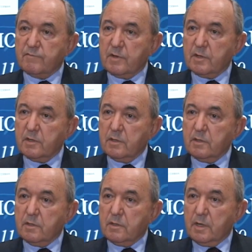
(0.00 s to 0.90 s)
If
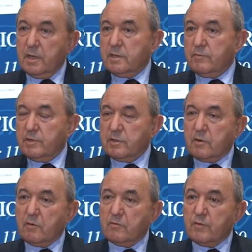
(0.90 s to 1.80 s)
they enter into
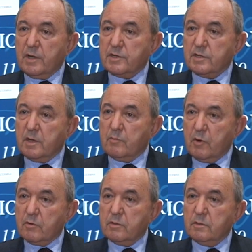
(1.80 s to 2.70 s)
contracts and they're
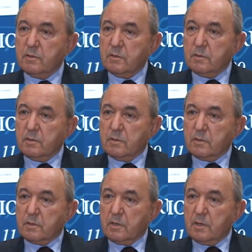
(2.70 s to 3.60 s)
broken,
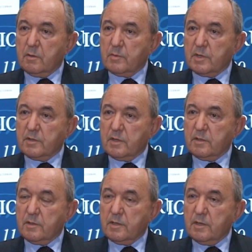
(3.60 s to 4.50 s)

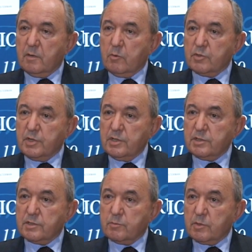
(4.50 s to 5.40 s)
then they want
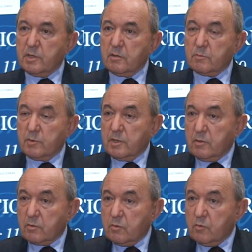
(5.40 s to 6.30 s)
justice.
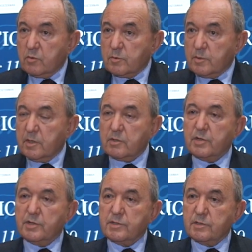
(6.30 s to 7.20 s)
Without courts,
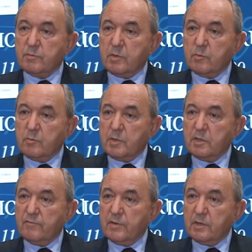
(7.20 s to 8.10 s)
without justice, we would
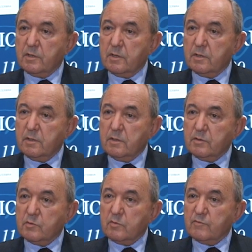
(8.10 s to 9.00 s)
be living in a
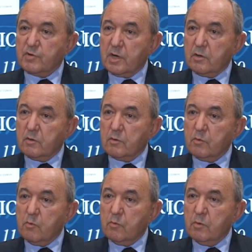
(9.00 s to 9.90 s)
sort of jungle
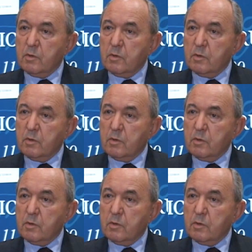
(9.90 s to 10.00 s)
law.